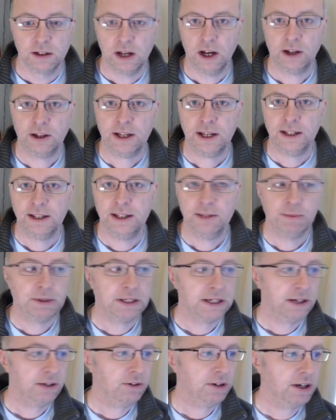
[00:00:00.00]
Okay, here we
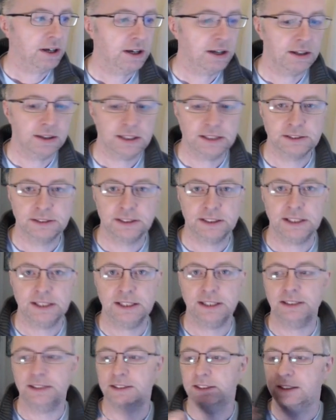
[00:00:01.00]
go. This
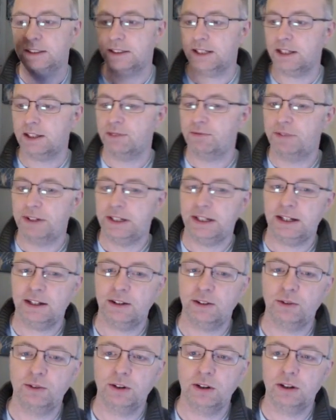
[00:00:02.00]
is another
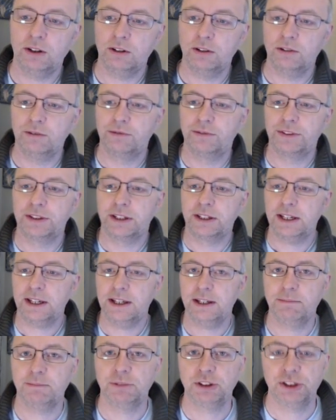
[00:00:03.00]
video of the
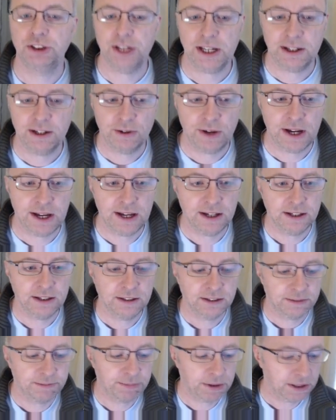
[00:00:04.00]
game
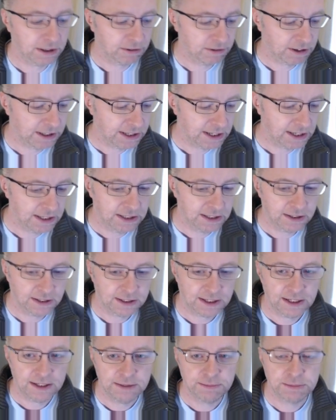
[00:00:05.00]
Shadowhand by Grey Alien
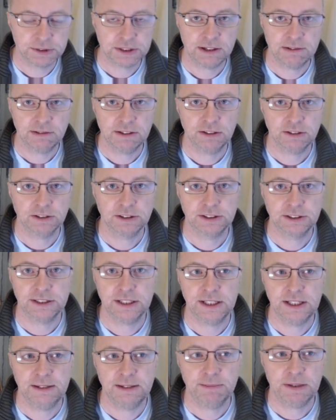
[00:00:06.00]
Games, currently on
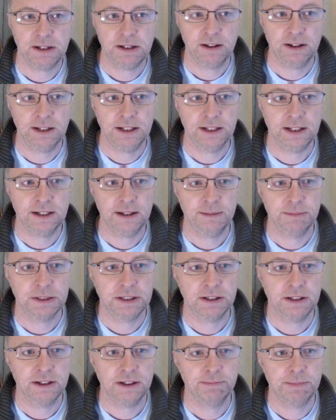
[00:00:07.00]
Steam. I am the
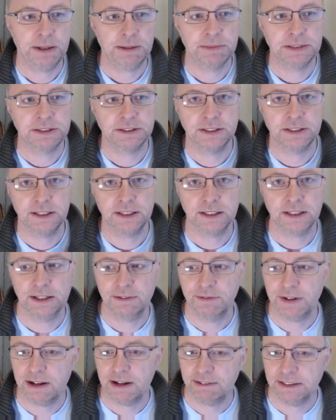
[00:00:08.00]
guy who published it,
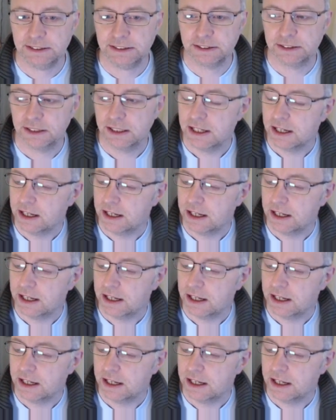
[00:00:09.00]
Cliff Harris.